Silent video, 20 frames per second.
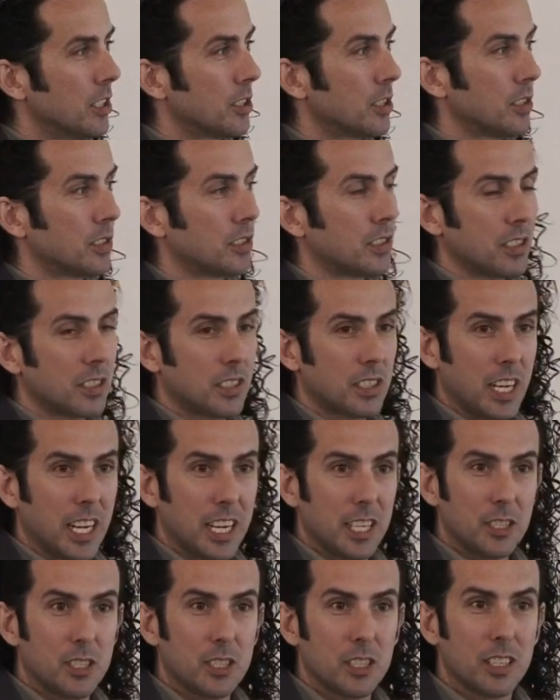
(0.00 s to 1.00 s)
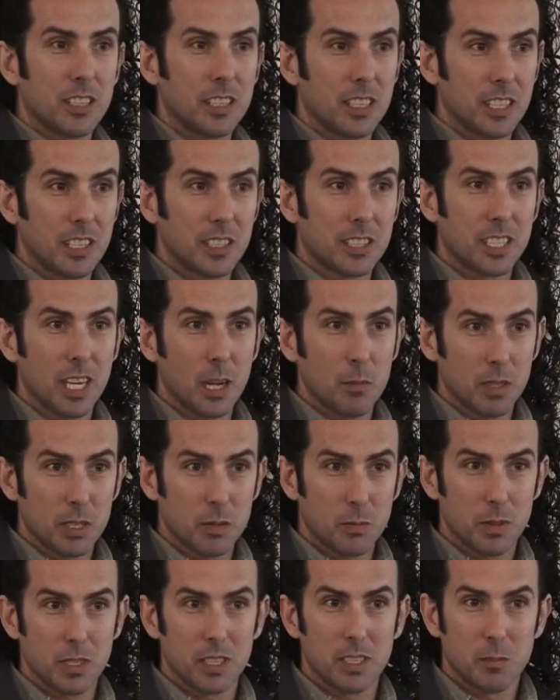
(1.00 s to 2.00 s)
to sustain
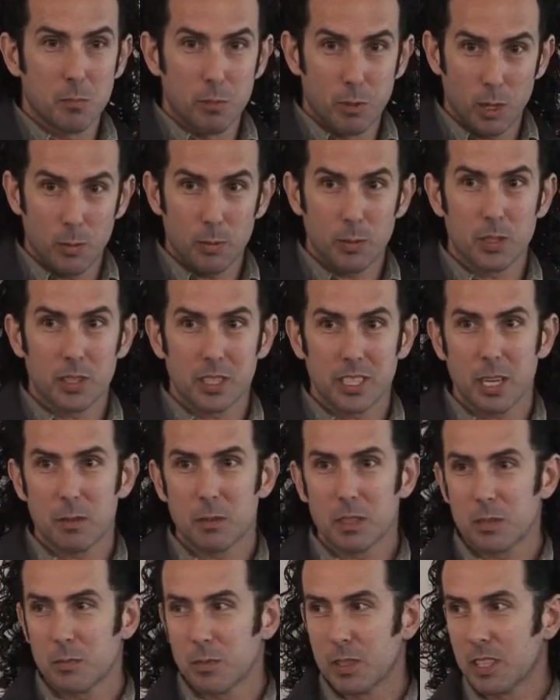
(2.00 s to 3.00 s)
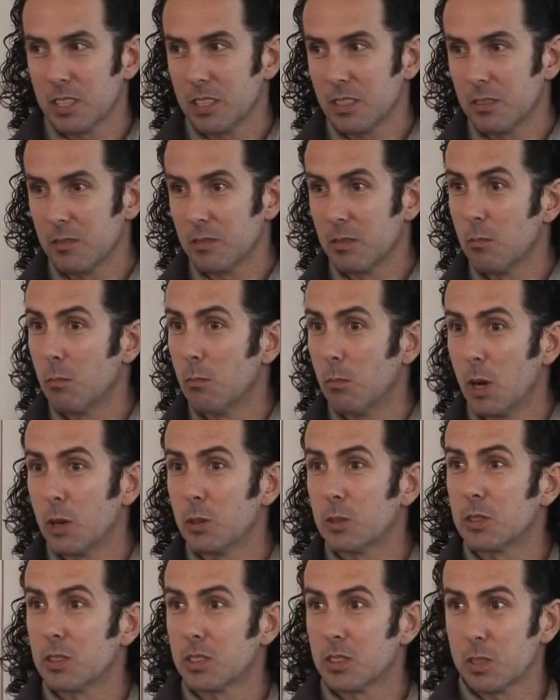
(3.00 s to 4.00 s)
the proper establishment of
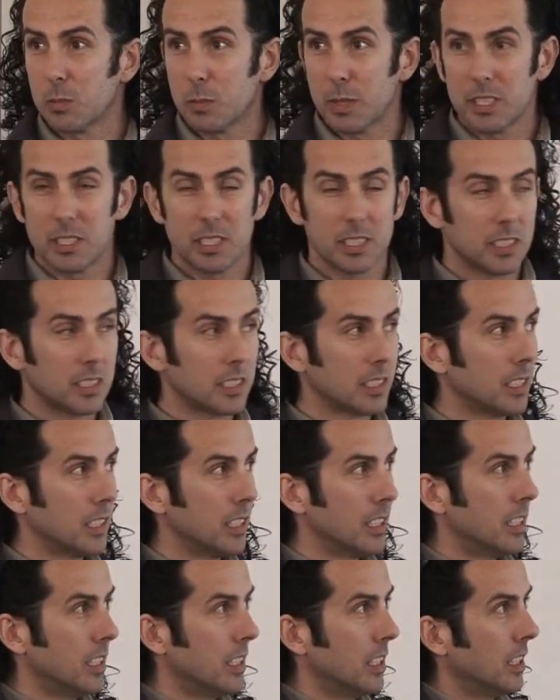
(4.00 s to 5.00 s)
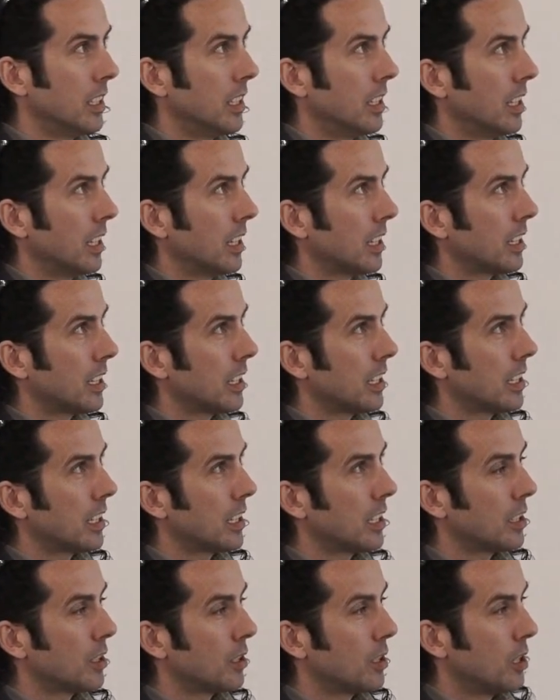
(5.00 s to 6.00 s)
most species.
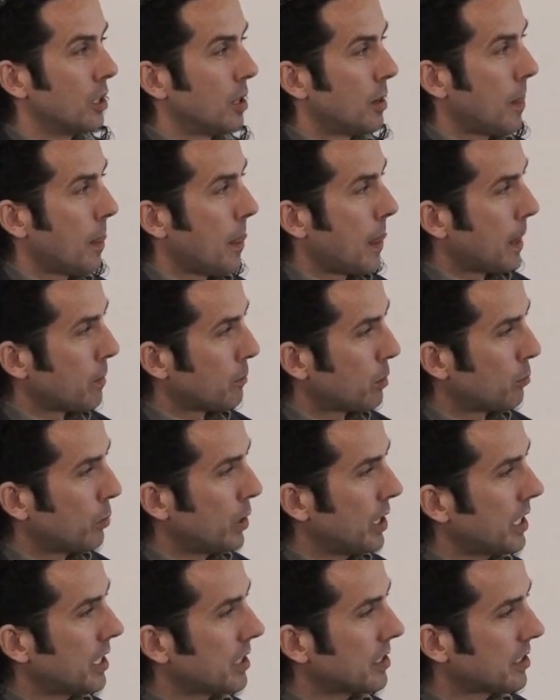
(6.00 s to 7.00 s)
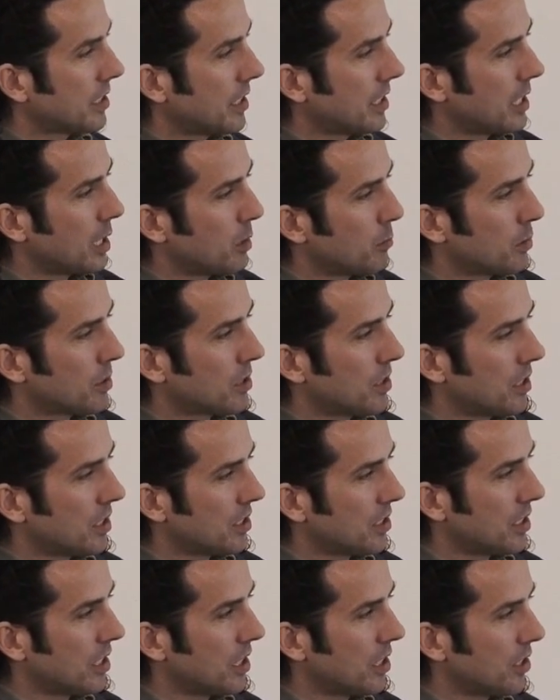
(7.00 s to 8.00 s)
But what you can see there,
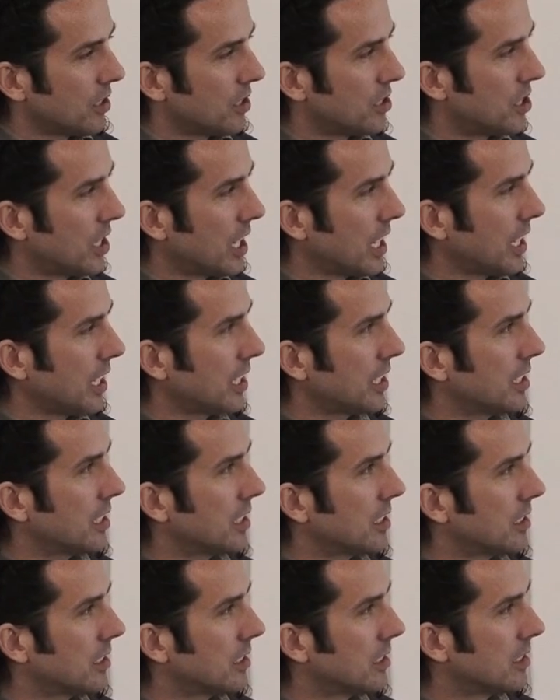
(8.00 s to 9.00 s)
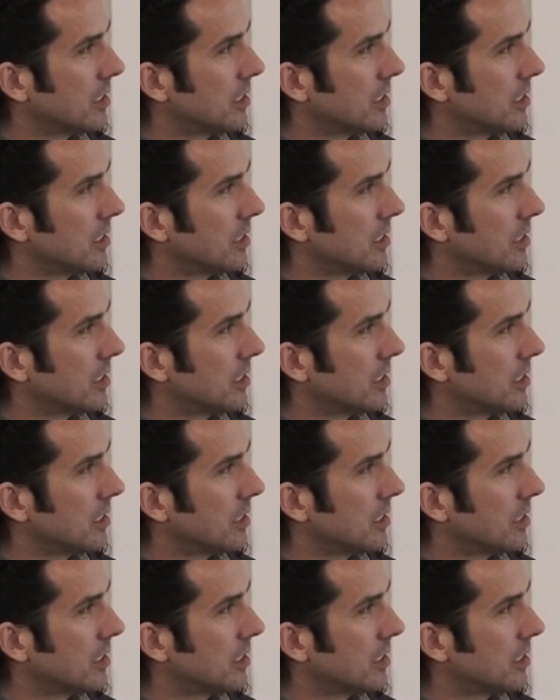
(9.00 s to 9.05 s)
besides the odd Jane and